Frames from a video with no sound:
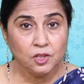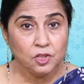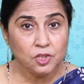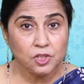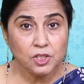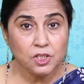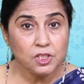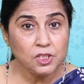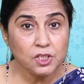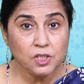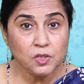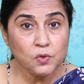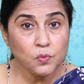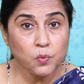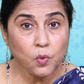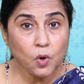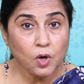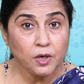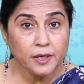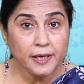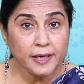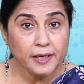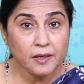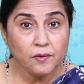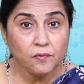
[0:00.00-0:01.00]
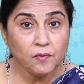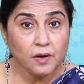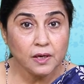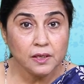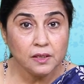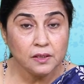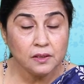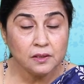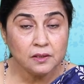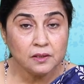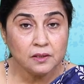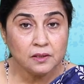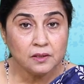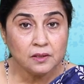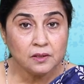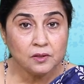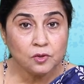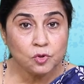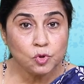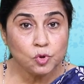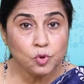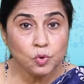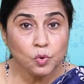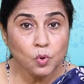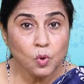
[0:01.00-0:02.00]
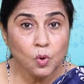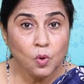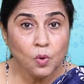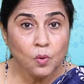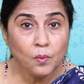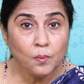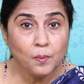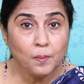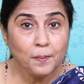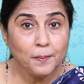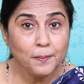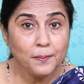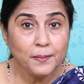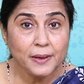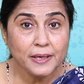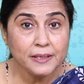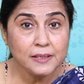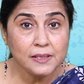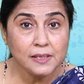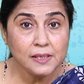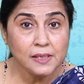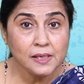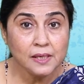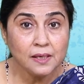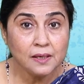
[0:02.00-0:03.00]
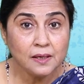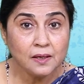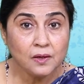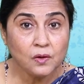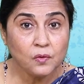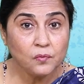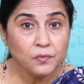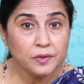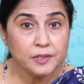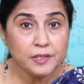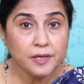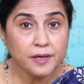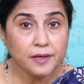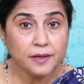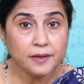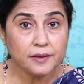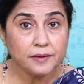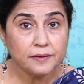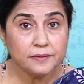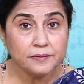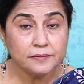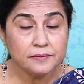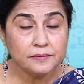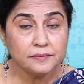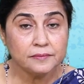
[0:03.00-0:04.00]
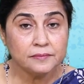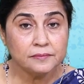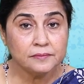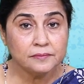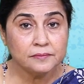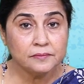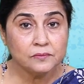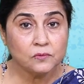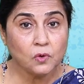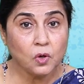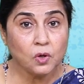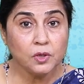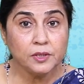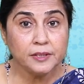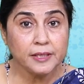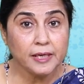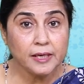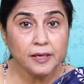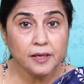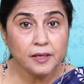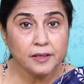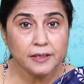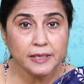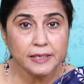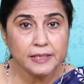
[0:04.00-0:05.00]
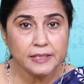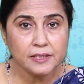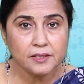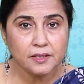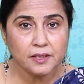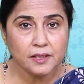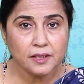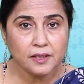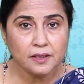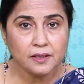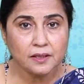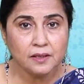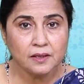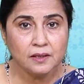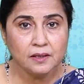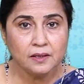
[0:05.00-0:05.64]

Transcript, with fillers: She didn't want anyone to meddle with her or tell her anything,